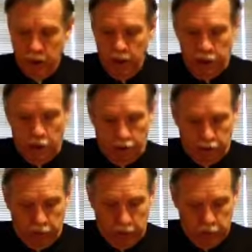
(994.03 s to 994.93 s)
called a
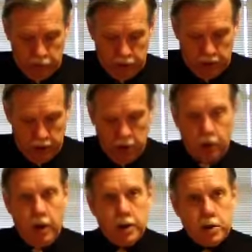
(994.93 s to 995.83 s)
special session of the
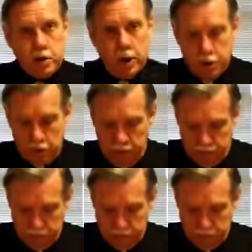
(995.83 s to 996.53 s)
legislature